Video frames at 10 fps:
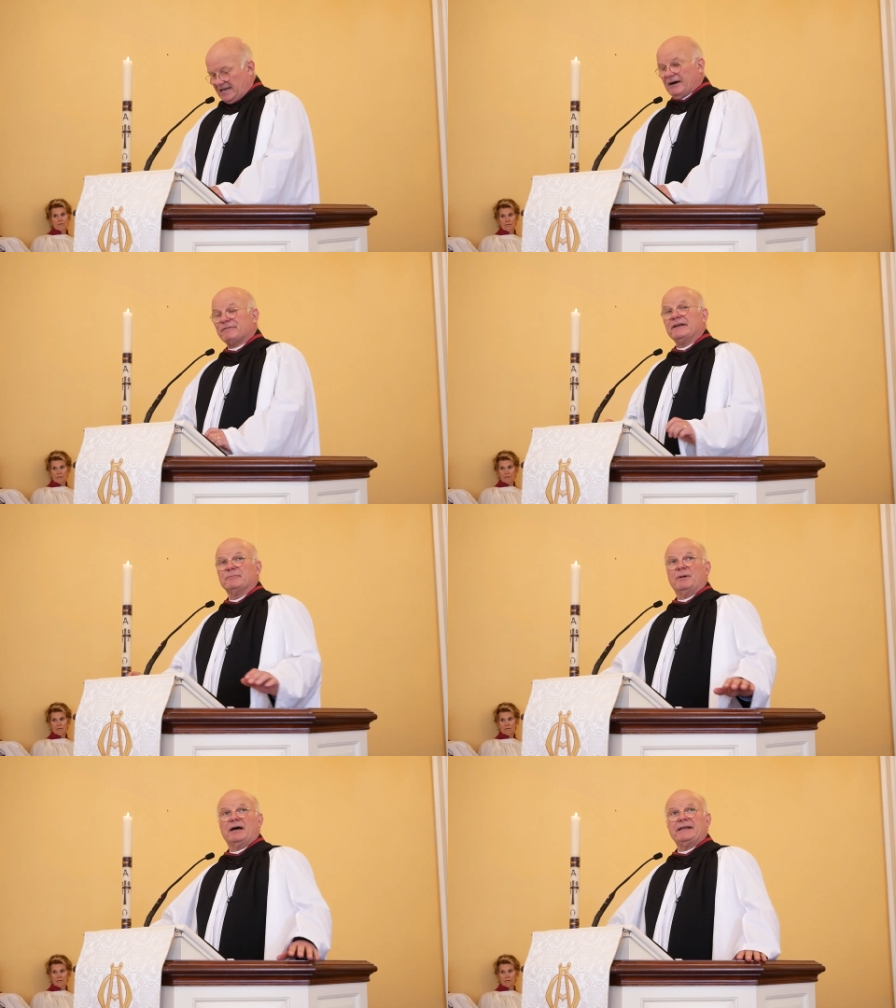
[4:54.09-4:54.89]
A friend
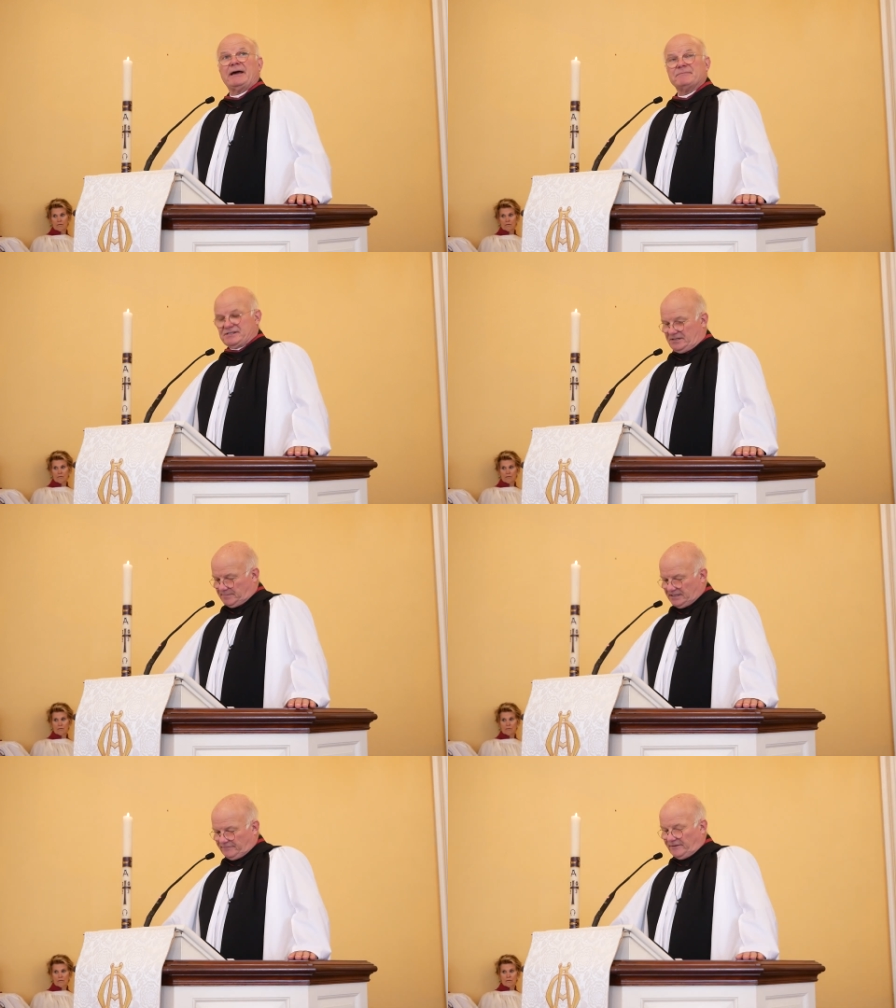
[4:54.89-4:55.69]
of mine happens to
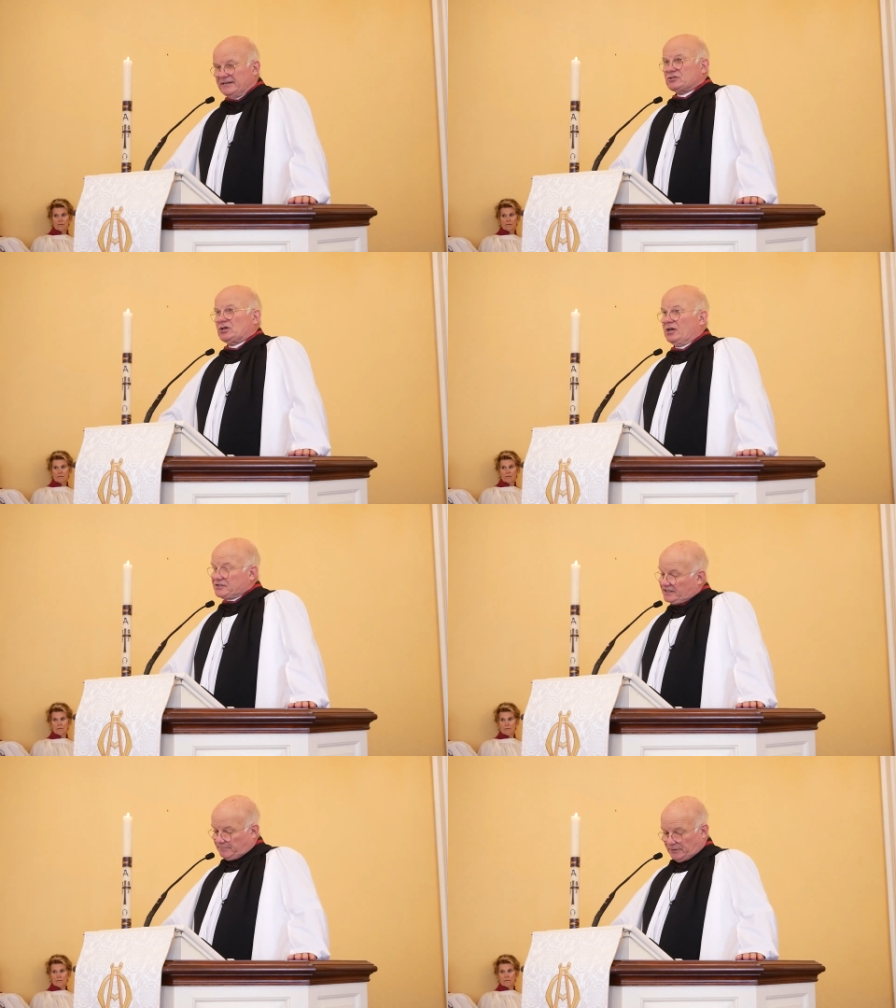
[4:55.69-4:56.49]
be the vice
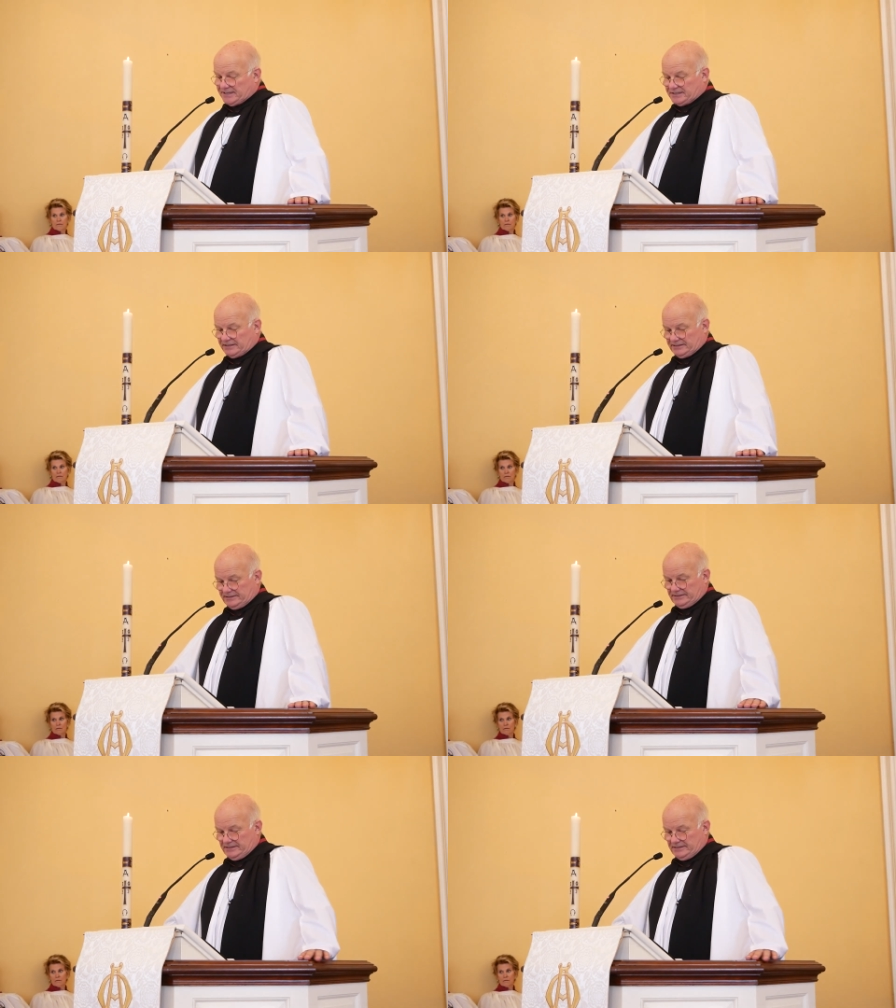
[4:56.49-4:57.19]
chancellor, the president,